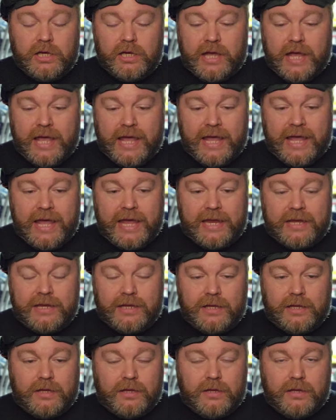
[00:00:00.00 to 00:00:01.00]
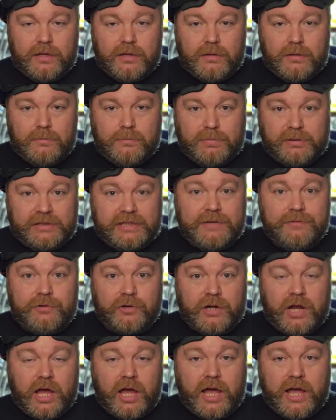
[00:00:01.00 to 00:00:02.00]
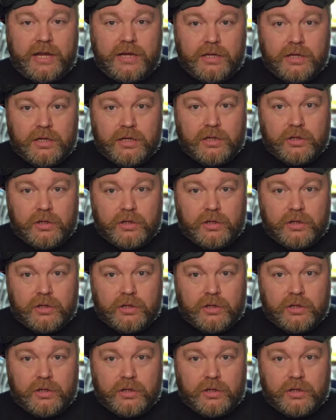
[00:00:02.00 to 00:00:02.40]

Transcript: And believe it or not,